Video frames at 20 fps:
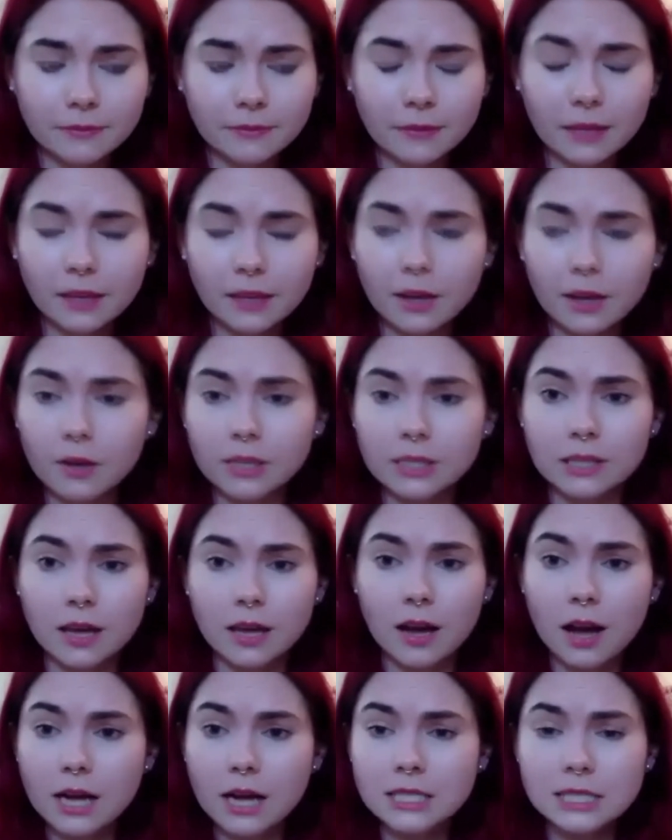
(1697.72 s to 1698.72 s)
going to the
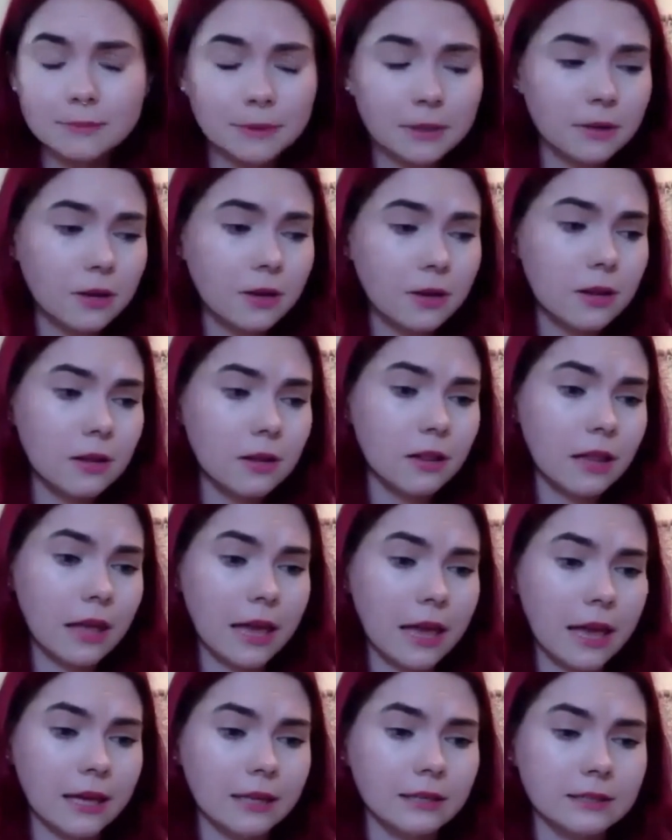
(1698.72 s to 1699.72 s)
hospital,
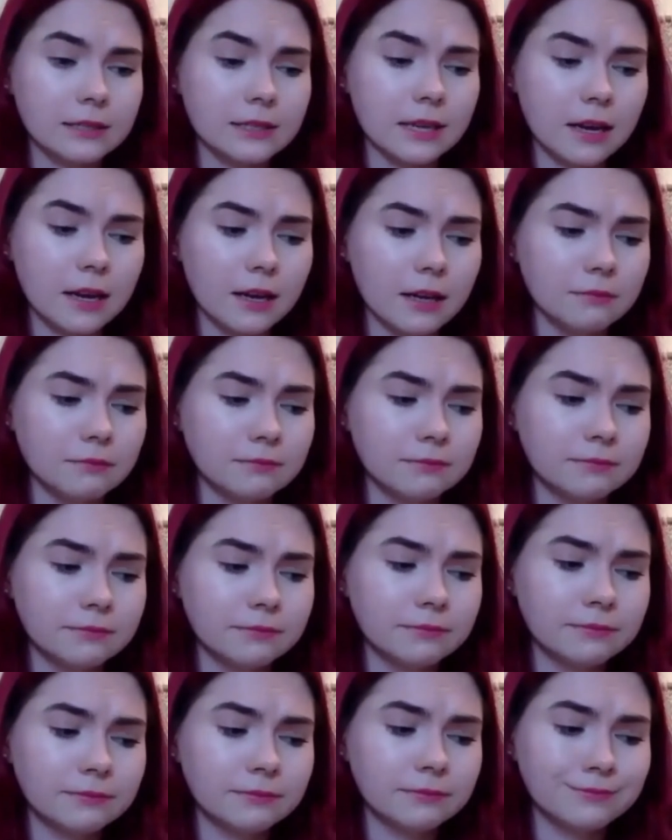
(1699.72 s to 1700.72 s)
and
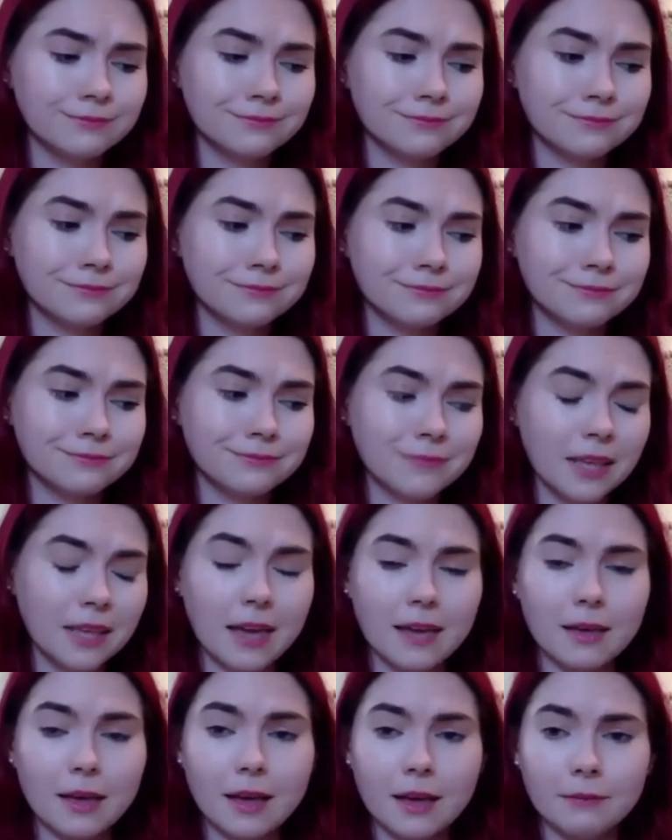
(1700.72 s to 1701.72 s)

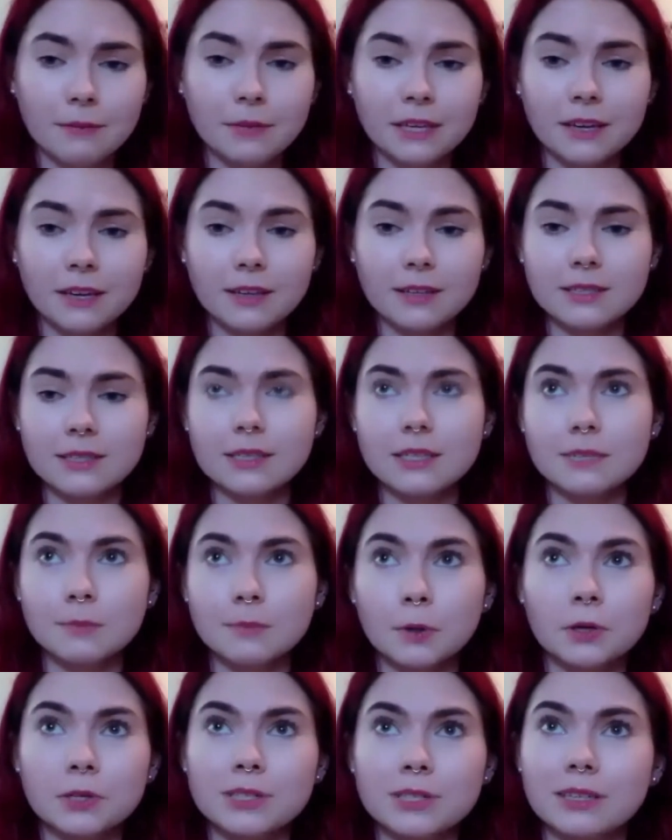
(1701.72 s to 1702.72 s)
because this
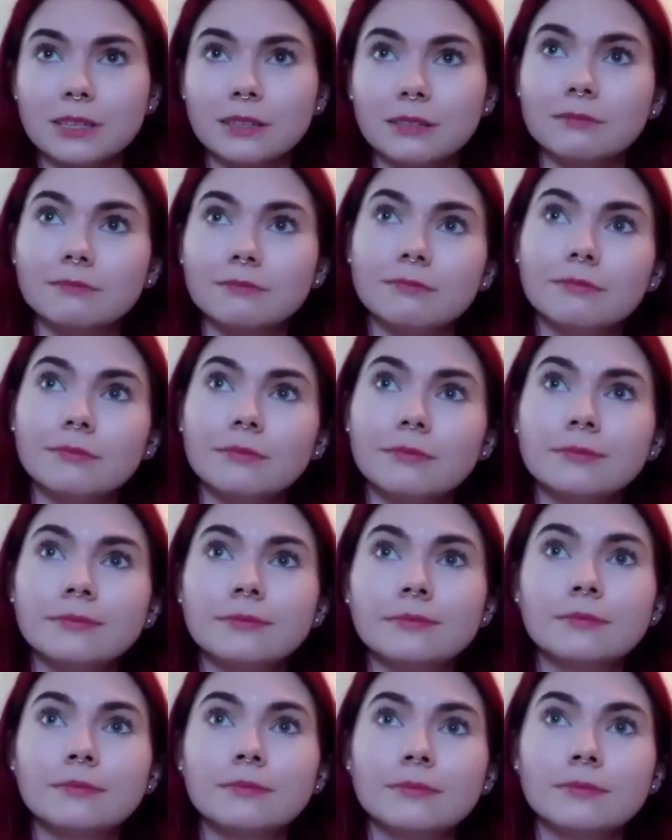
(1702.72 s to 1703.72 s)
person
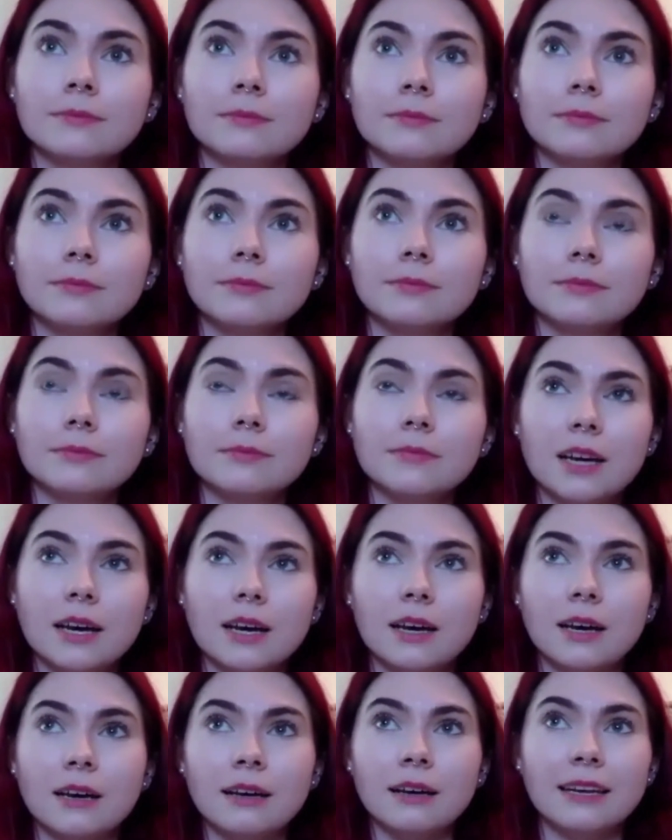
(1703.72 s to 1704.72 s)

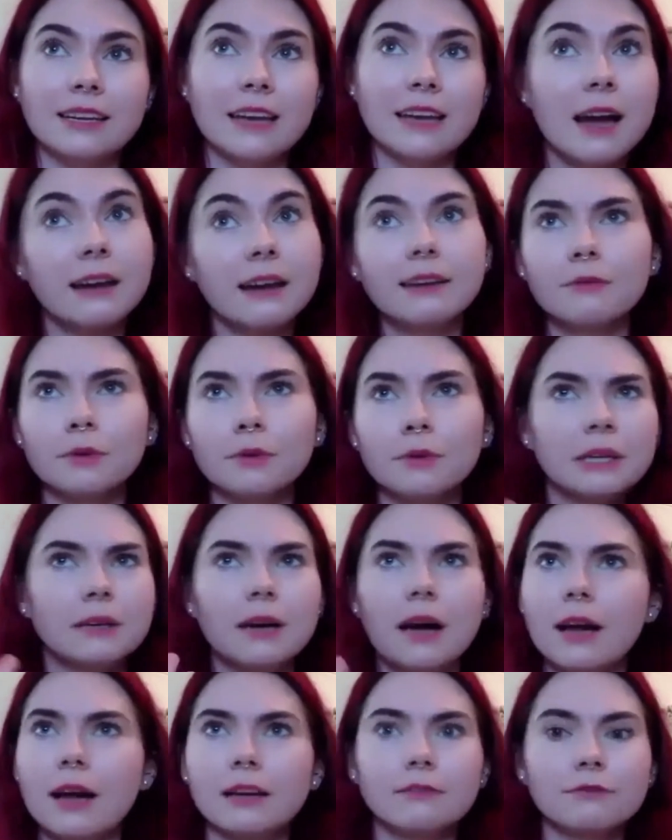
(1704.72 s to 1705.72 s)
and we
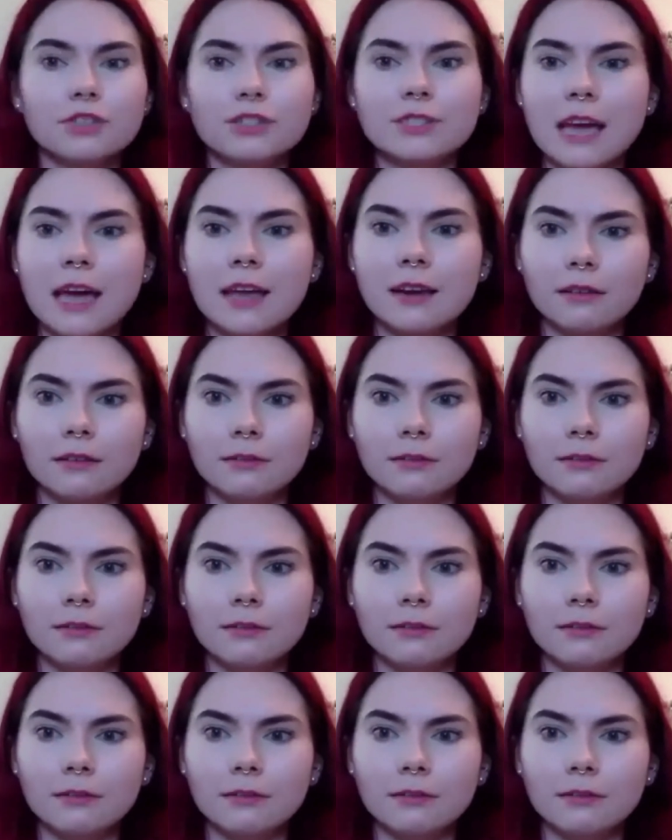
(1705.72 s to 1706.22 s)
kind of just had